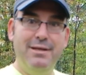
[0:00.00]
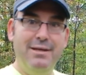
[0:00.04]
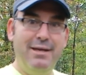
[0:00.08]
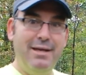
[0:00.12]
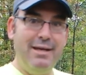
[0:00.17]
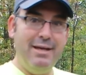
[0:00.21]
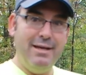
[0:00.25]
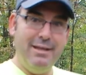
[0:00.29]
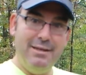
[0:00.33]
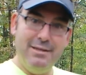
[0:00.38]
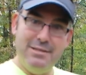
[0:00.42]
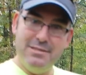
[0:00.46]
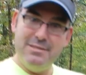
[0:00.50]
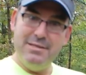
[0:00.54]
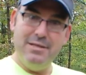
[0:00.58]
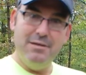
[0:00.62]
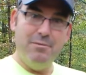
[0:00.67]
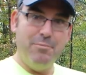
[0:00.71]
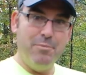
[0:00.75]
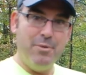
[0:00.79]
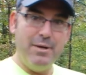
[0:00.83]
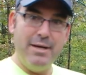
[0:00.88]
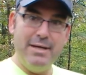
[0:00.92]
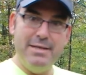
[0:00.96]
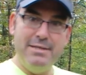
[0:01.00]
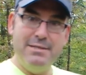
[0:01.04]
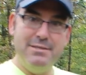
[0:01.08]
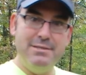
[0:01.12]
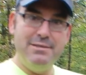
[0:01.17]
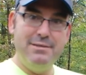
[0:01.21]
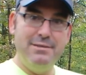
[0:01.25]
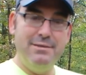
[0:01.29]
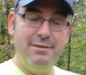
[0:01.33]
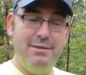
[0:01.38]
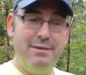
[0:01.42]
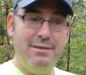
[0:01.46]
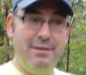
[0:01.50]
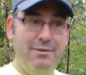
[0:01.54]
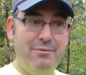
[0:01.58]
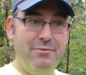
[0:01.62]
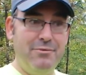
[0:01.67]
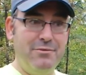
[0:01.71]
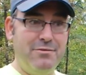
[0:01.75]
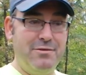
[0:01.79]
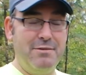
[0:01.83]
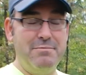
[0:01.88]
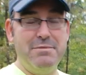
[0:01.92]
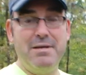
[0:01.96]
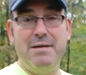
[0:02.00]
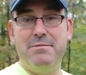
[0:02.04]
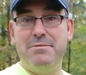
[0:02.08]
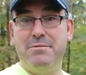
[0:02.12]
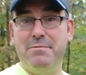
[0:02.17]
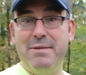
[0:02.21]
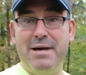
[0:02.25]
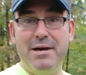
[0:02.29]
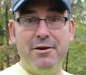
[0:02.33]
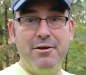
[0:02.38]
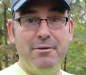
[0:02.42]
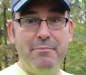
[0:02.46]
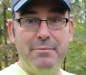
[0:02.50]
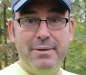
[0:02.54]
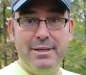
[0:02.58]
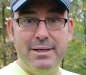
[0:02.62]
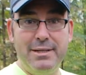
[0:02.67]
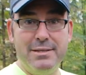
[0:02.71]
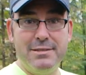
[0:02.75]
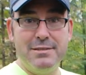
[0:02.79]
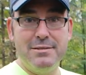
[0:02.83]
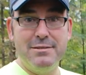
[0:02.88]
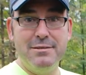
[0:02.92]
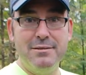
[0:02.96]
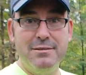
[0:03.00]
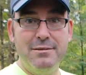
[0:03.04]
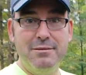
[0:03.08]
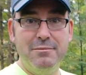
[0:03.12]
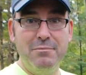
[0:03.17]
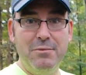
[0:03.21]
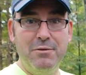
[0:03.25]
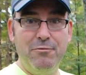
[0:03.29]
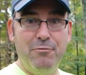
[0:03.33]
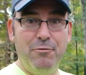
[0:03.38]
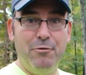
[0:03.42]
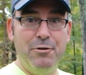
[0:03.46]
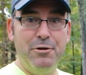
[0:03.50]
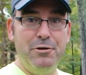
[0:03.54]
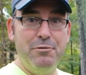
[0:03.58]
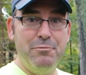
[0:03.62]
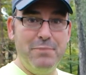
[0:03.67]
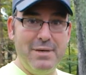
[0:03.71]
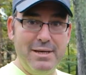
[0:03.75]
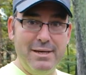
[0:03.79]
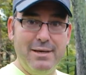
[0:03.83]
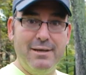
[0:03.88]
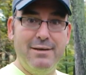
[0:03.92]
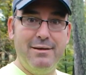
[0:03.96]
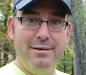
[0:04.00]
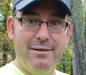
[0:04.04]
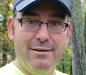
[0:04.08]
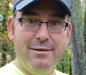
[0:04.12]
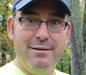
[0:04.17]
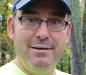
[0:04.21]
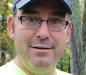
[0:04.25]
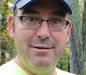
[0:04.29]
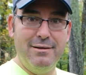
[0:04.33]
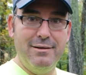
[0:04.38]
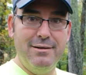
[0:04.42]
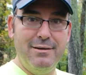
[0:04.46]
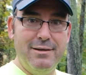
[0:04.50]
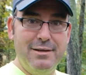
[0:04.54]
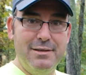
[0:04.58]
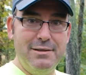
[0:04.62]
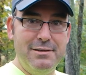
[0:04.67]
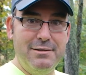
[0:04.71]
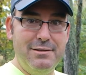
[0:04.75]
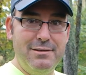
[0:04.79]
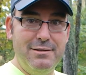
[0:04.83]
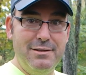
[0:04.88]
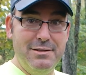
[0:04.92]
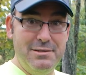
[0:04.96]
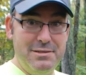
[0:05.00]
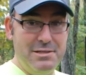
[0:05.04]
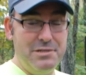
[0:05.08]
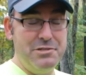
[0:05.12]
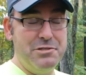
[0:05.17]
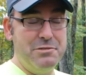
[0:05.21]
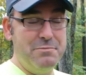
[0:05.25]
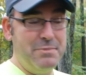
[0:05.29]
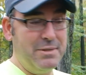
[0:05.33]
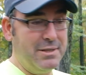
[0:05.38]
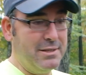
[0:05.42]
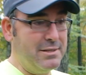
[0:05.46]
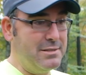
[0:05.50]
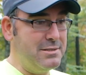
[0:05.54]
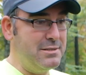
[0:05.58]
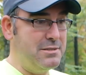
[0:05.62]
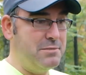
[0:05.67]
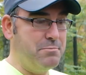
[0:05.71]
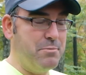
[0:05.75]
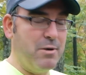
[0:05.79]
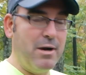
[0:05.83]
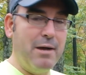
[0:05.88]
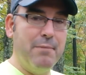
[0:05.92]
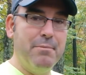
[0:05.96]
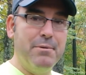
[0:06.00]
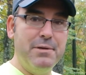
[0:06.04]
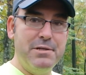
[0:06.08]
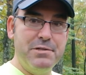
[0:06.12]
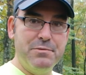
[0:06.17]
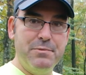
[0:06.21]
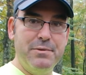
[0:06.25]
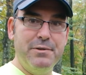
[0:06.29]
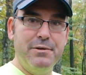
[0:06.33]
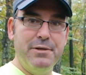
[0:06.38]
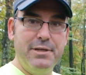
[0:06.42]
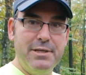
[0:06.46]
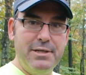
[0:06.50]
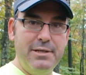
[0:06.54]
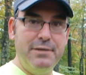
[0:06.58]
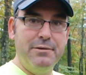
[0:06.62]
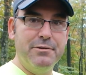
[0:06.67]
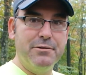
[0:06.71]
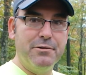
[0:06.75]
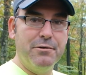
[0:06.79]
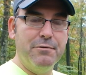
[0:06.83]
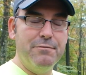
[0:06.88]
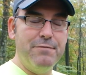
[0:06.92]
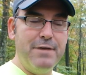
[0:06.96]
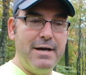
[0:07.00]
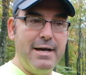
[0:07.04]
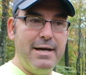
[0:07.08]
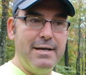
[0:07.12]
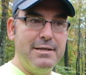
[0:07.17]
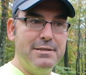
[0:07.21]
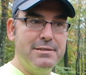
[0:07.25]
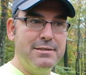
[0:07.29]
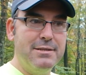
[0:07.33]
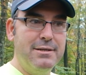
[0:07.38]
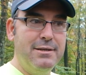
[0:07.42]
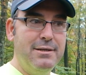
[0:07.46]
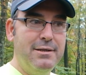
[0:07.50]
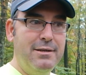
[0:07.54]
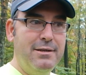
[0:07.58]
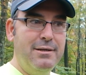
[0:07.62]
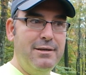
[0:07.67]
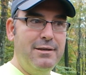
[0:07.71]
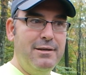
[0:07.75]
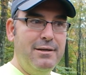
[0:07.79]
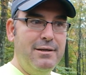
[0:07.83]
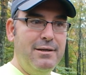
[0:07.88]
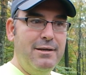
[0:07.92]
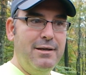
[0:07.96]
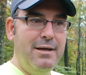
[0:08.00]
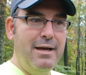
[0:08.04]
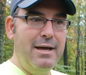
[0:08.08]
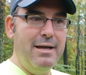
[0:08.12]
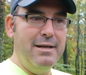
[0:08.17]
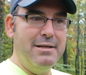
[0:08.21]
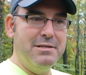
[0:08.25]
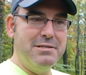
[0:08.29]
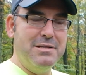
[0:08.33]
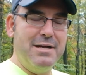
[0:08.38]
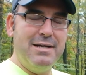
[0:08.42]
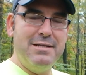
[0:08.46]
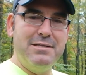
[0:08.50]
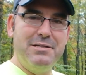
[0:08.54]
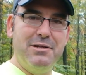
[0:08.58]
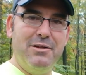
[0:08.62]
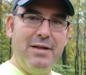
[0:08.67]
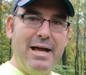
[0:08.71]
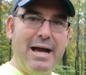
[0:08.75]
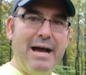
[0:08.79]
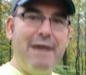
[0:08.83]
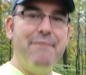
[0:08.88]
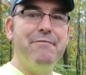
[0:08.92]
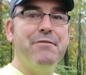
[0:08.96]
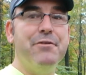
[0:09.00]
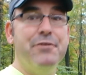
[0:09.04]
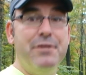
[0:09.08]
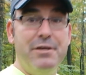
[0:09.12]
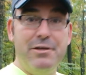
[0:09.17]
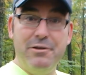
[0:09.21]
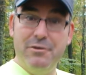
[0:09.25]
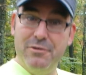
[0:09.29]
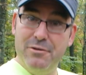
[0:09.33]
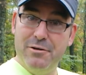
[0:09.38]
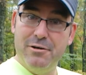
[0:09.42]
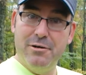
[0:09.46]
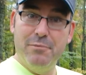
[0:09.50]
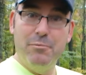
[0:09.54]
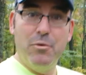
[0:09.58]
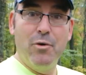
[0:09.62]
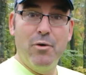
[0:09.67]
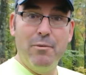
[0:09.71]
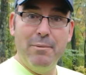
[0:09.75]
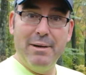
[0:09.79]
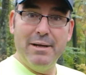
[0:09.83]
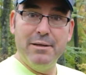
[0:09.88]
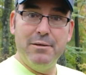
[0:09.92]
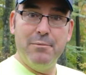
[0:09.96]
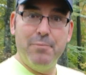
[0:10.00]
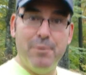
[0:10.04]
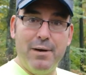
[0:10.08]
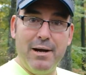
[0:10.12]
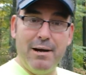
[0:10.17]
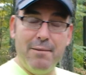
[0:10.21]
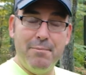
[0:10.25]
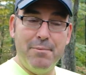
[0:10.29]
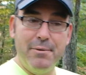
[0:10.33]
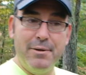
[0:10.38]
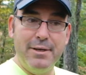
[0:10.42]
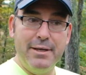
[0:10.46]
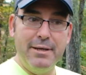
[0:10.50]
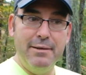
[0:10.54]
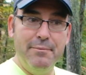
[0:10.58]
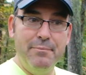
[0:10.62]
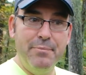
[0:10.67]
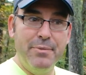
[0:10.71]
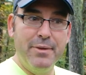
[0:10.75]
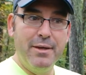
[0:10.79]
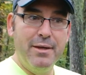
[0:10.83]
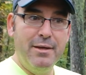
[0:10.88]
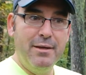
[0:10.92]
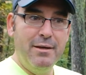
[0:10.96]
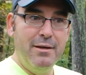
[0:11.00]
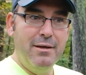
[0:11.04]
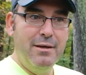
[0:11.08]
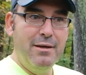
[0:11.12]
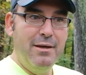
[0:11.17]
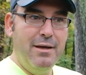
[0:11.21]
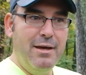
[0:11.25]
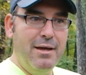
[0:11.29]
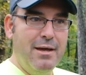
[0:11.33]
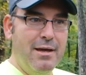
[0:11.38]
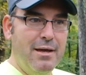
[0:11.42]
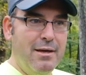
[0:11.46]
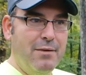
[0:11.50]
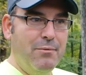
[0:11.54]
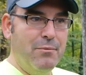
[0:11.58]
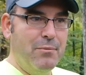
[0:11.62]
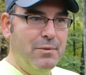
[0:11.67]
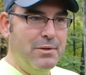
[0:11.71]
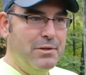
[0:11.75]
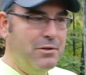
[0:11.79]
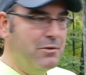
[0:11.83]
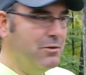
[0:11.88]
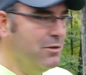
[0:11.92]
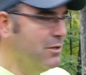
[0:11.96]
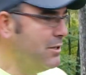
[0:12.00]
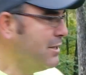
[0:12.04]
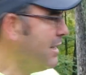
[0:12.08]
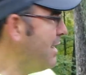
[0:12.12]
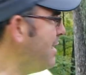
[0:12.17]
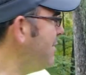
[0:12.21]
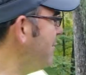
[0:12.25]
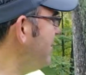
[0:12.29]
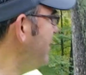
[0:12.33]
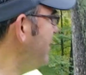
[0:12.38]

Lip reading: and the sale price, and sometimes a matter of minutes before you make a decision, because these properties, when they're a deal, go fast. And it's not until after that you learn more about the property. And when you look out